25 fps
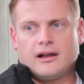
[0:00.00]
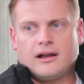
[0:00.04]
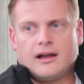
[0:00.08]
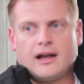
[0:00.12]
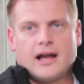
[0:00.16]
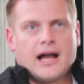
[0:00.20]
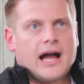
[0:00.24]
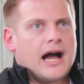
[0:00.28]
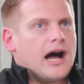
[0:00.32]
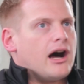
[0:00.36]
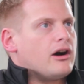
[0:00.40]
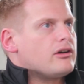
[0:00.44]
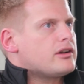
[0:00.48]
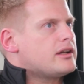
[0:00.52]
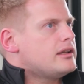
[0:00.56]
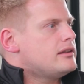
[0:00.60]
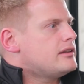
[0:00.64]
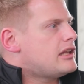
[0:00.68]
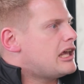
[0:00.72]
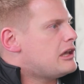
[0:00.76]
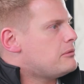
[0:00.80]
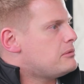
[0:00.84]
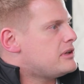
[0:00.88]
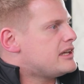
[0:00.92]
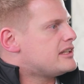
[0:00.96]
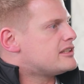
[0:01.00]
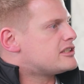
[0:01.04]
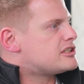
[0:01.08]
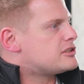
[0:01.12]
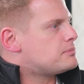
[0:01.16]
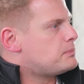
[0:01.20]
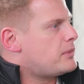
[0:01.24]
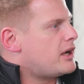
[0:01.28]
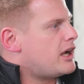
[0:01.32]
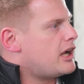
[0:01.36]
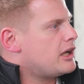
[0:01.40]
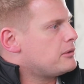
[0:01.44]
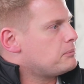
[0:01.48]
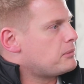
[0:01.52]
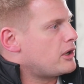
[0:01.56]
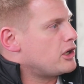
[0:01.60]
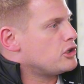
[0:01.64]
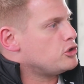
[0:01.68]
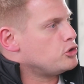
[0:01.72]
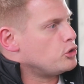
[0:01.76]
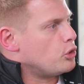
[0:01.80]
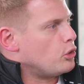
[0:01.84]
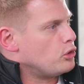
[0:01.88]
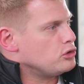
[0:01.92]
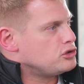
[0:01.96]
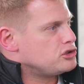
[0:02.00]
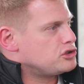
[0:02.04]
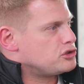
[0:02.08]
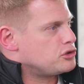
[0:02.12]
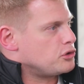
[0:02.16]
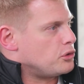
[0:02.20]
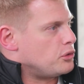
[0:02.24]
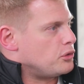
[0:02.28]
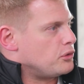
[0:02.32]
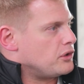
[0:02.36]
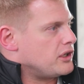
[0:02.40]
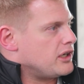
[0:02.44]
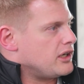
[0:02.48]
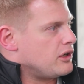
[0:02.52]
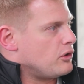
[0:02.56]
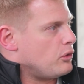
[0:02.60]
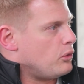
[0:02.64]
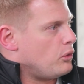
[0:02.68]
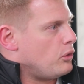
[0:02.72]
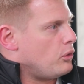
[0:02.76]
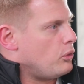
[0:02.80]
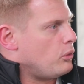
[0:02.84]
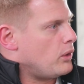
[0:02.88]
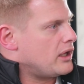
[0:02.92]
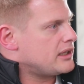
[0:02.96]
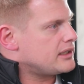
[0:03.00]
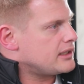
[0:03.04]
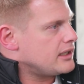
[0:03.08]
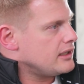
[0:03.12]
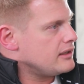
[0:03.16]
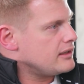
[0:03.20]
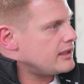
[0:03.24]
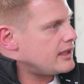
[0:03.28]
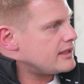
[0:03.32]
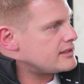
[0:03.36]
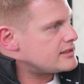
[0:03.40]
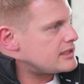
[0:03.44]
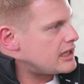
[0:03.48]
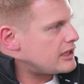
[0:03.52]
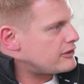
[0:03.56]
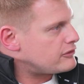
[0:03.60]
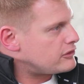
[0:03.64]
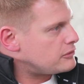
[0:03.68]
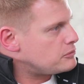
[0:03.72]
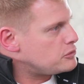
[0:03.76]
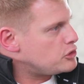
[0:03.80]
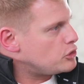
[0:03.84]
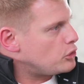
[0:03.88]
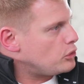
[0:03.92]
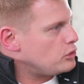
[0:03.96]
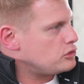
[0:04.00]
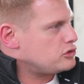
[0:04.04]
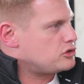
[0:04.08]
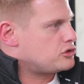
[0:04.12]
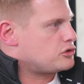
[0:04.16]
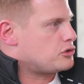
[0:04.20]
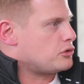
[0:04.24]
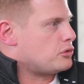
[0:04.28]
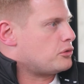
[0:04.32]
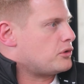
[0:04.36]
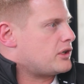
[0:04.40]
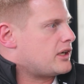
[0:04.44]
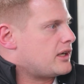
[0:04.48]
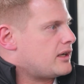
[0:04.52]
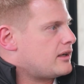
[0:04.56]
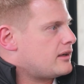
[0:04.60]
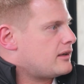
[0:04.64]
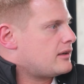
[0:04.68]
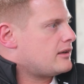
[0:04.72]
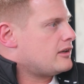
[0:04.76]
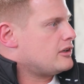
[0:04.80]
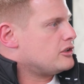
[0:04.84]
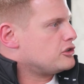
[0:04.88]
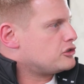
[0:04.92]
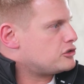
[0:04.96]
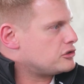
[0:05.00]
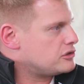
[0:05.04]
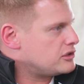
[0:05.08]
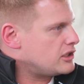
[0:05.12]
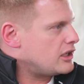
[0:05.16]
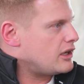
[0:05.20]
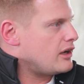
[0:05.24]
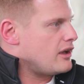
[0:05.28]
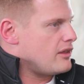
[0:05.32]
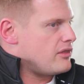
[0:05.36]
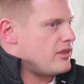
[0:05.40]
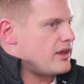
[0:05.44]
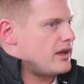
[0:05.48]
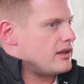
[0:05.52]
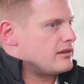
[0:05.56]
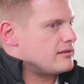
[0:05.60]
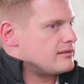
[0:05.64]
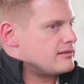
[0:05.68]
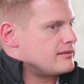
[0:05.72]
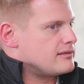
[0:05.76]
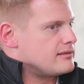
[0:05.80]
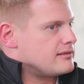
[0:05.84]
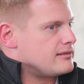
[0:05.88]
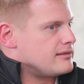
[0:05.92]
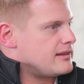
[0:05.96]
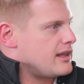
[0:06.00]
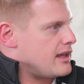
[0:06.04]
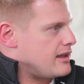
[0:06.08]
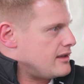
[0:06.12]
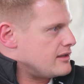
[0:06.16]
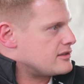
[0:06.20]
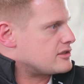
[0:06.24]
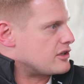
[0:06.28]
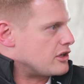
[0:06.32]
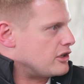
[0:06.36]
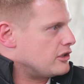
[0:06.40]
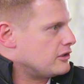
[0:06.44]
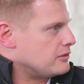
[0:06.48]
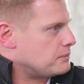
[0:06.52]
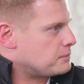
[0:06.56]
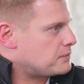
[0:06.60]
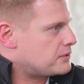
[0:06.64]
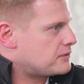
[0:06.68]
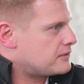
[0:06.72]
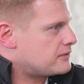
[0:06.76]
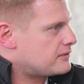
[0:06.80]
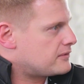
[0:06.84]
how can they be inspired by your story, or what can they take from your story to know that there is hope?